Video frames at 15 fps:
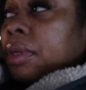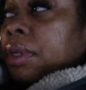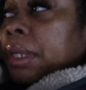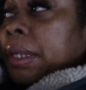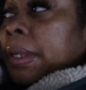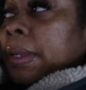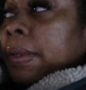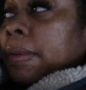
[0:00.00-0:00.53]

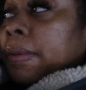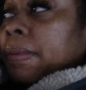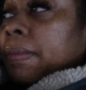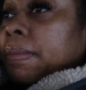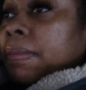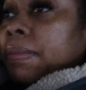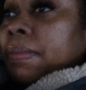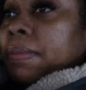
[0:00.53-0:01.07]
Come on,
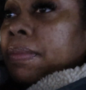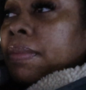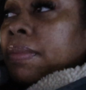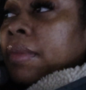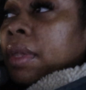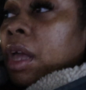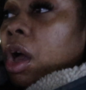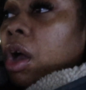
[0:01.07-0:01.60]
guys.
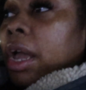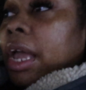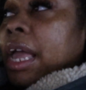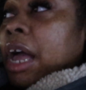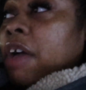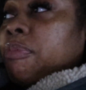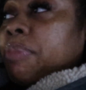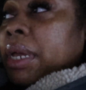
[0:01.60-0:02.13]
Okay,
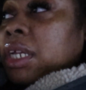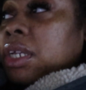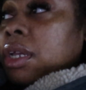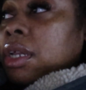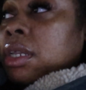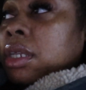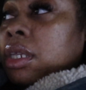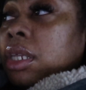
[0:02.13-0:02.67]
have
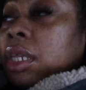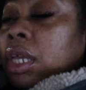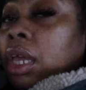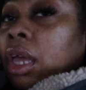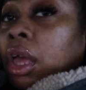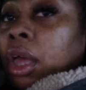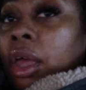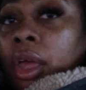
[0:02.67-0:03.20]
patience.
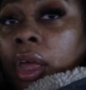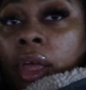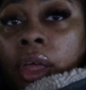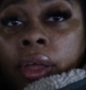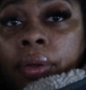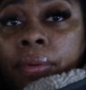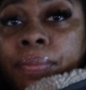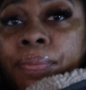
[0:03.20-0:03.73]
I got a
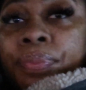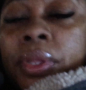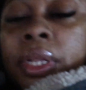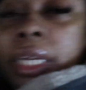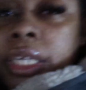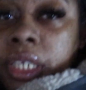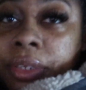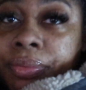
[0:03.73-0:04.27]
gym
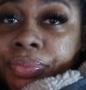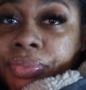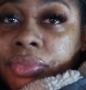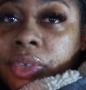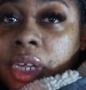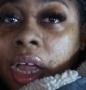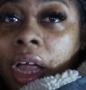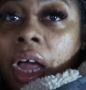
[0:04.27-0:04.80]
set. Listen,
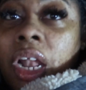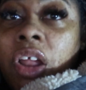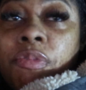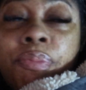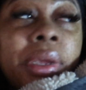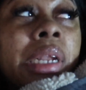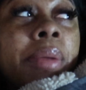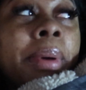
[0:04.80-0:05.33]
I
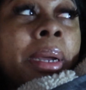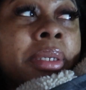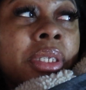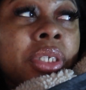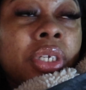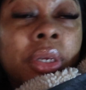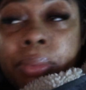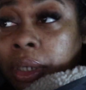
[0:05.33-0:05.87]
love being a
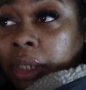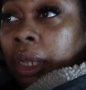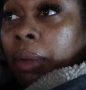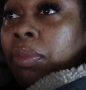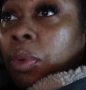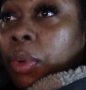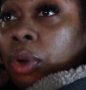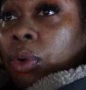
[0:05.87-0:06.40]
passenger because
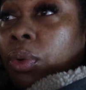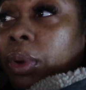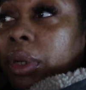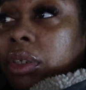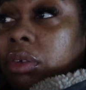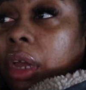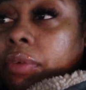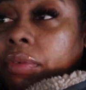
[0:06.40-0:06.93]
I'm the one
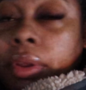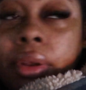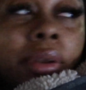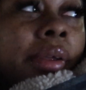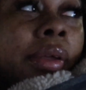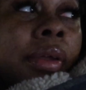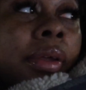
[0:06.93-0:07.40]
always driving.